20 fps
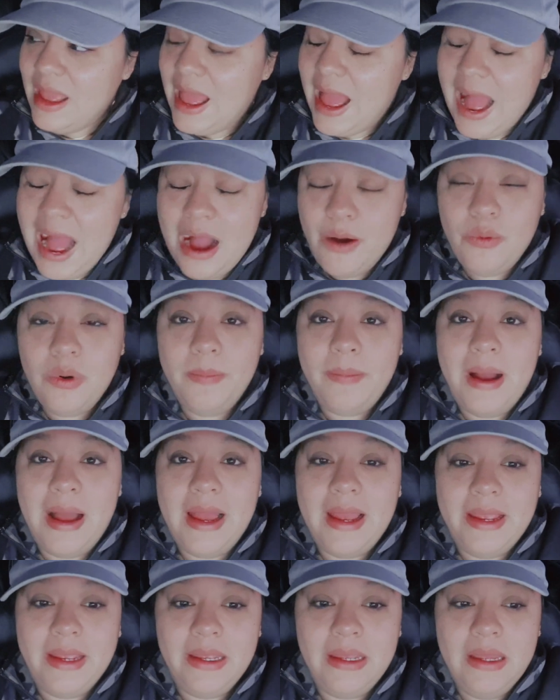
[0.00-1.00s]
I will
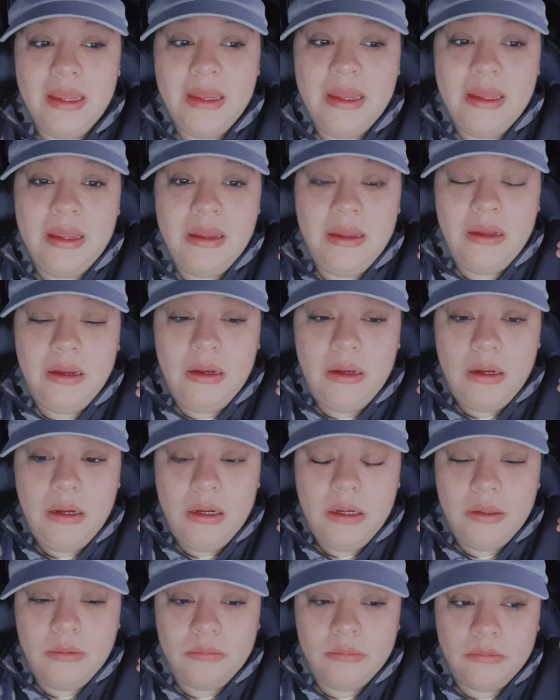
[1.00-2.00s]
buy
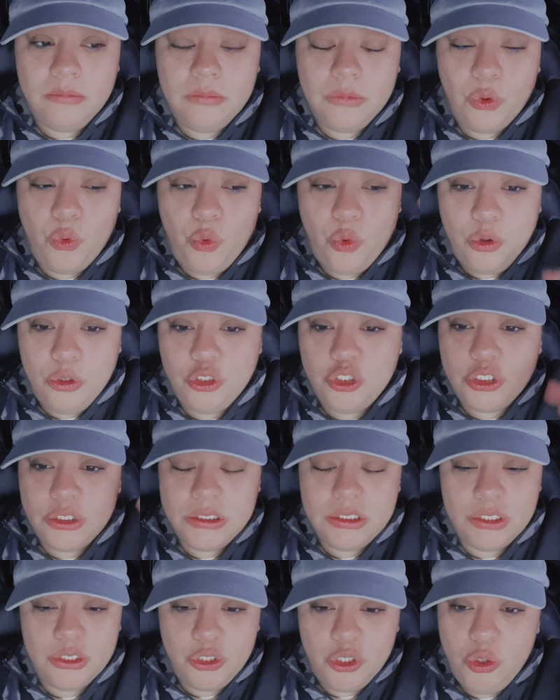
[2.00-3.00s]

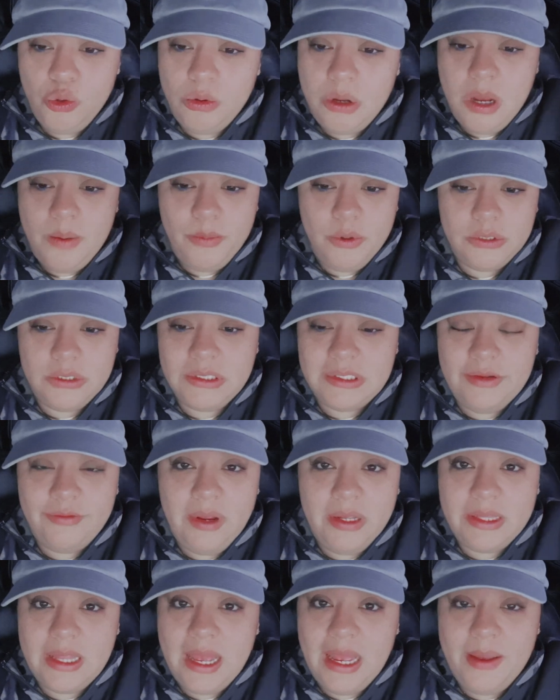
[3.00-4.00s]
oranges and cucumbers and stuff
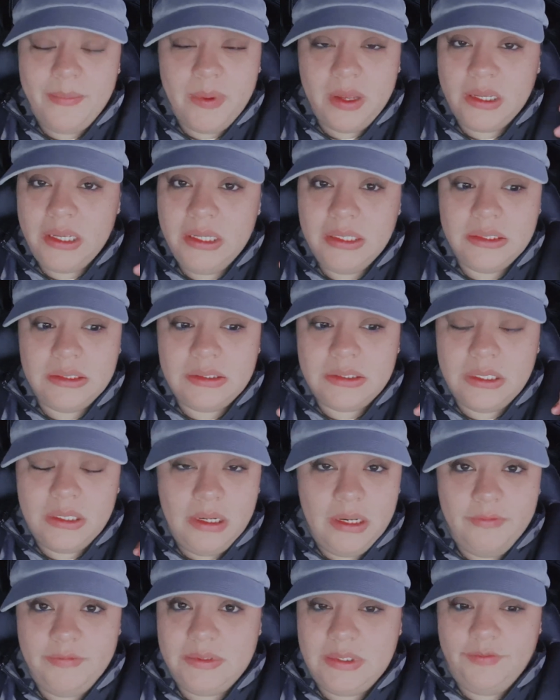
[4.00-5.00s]
like that. And my kids
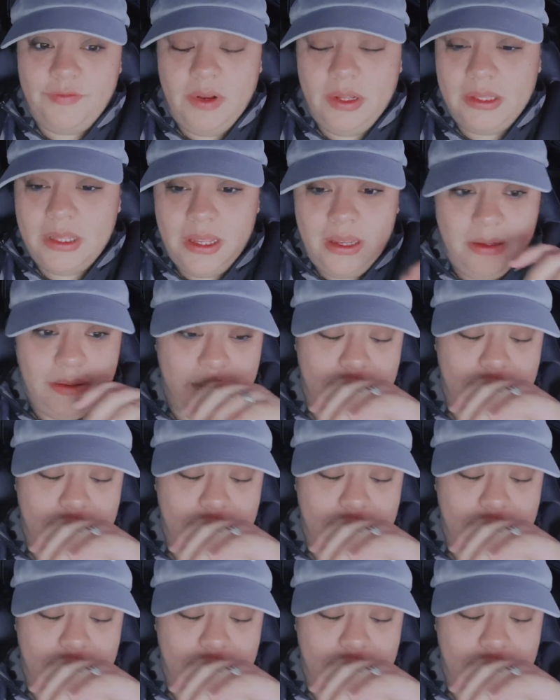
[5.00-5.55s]
love stuff like that.